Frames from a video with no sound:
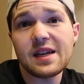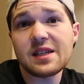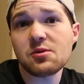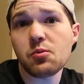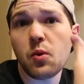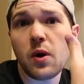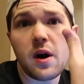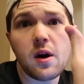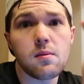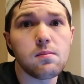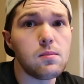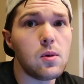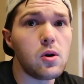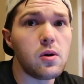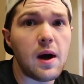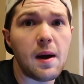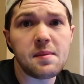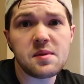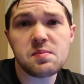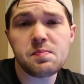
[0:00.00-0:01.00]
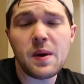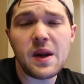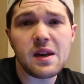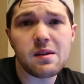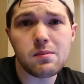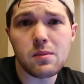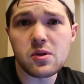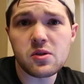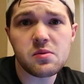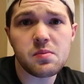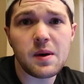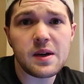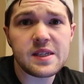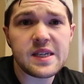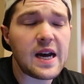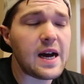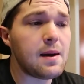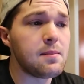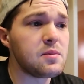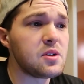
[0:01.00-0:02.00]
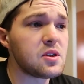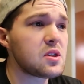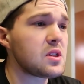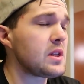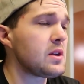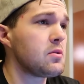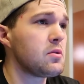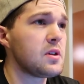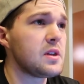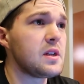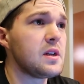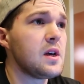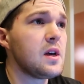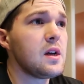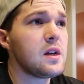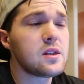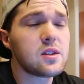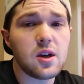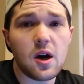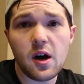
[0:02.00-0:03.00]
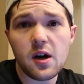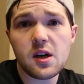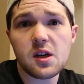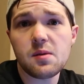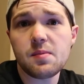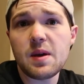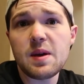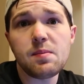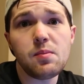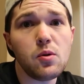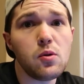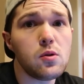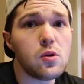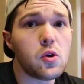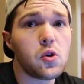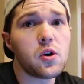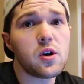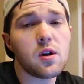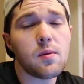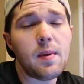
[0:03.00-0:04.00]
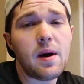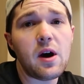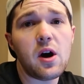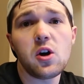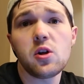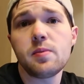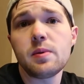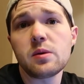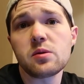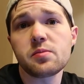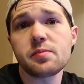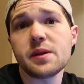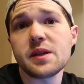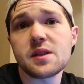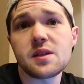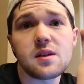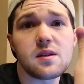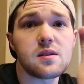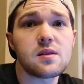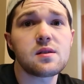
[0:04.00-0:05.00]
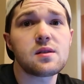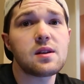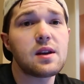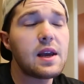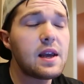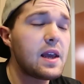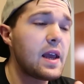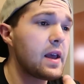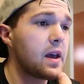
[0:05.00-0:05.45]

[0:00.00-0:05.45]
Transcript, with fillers: That's where I'm spending most of my time, just literally talking to people, learning about other people's business,